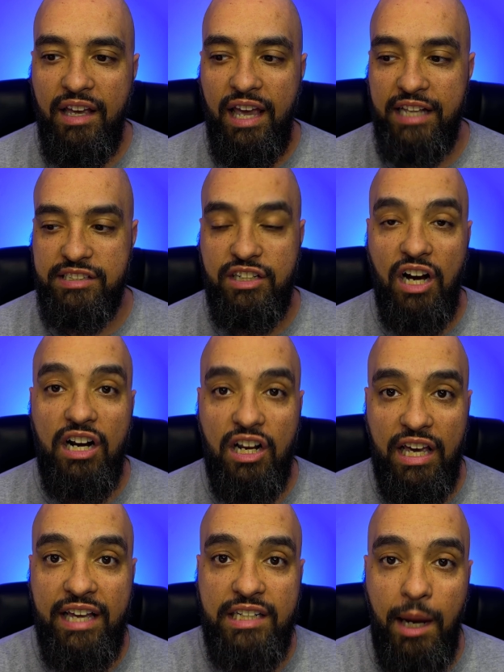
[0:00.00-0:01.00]
It's
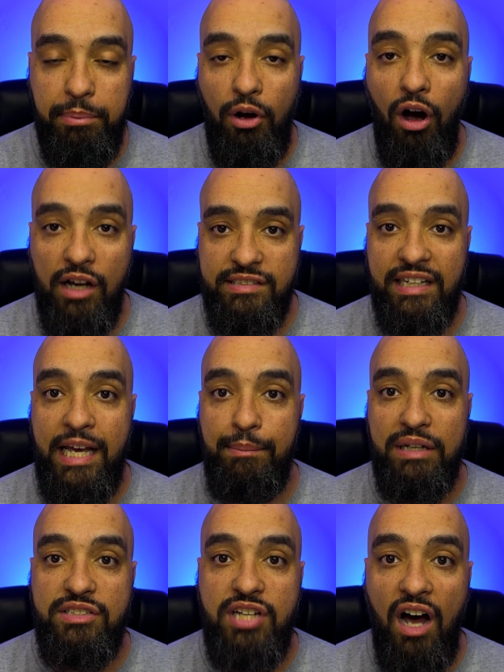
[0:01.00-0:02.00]
gonna end up costing him
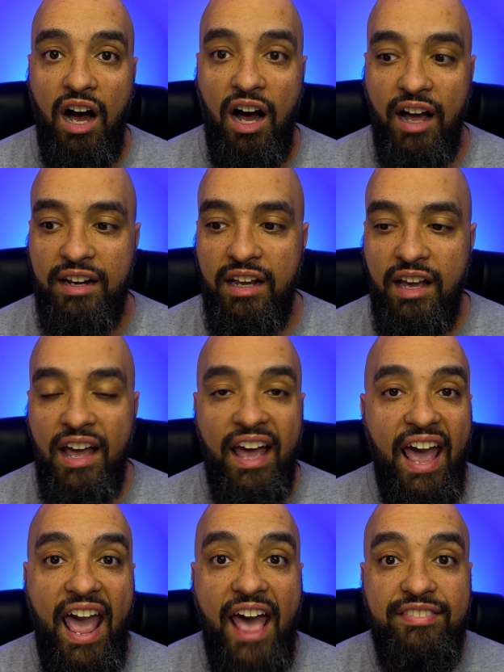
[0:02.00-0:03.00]
a ton.
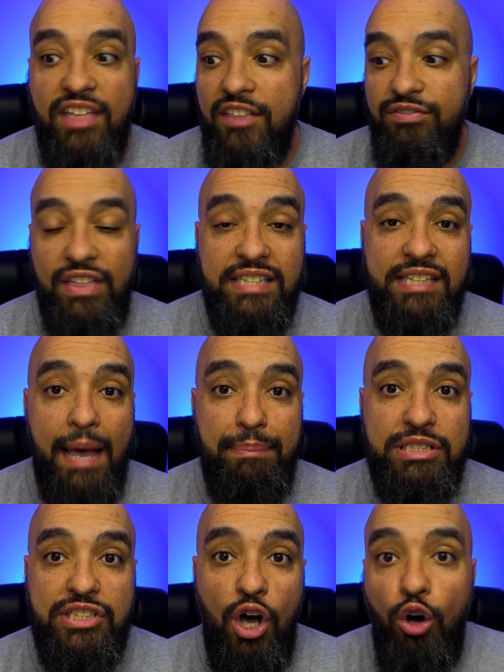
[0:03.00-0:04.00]
And then this
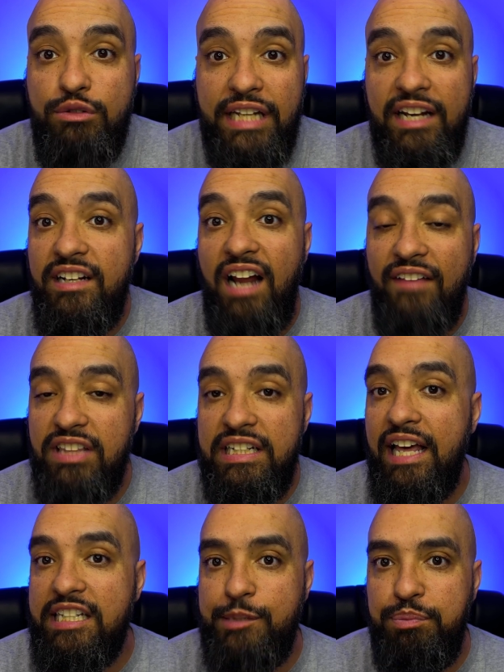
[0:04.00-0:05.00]
episode did nothing
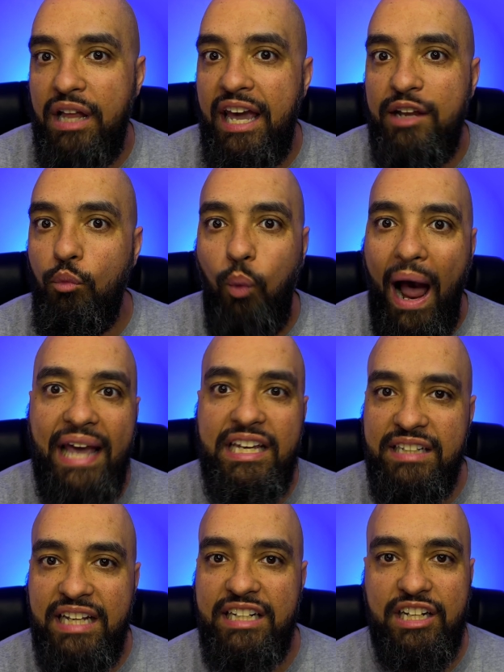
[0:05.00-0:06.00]
to explain why
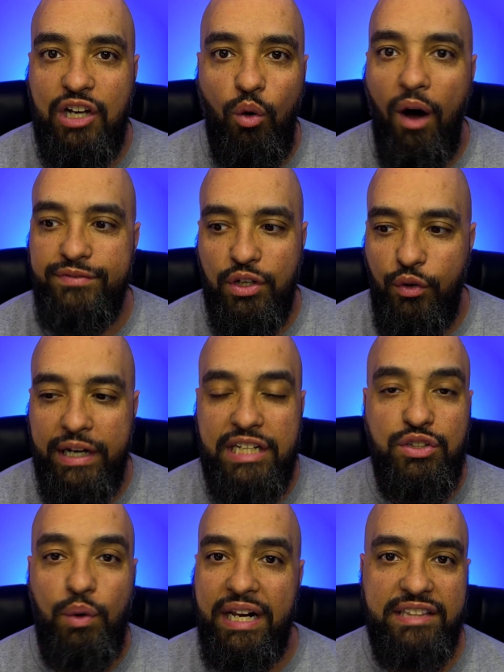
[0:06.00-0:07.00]
he needed to go off the grid to
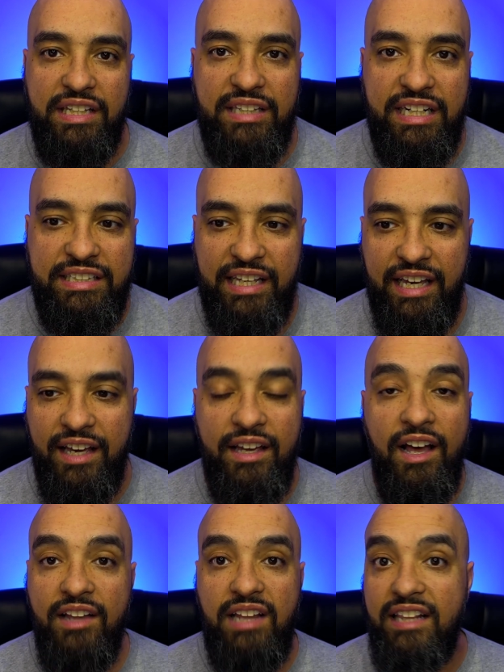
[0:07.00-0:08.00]
do anything that he did.
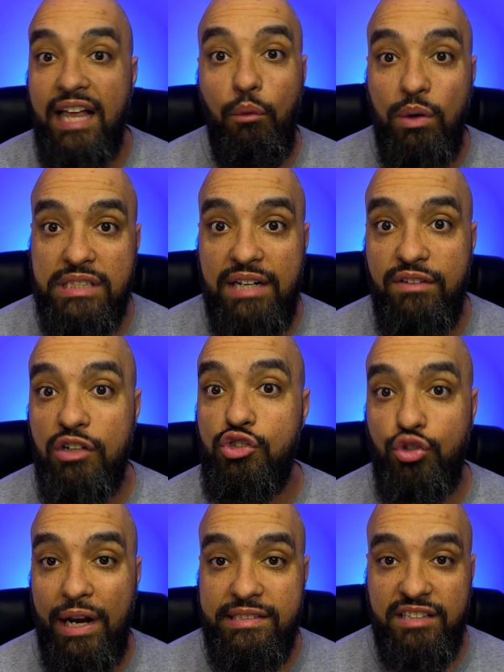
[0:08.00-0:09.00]
Like, that wasn't even
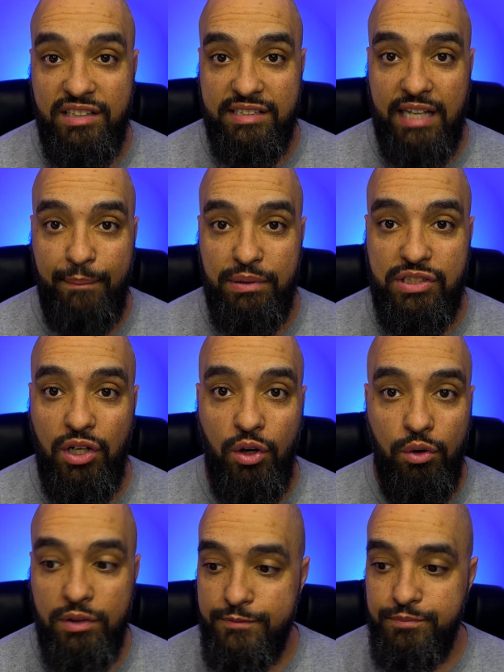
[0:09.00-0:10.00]
addressed in this episode.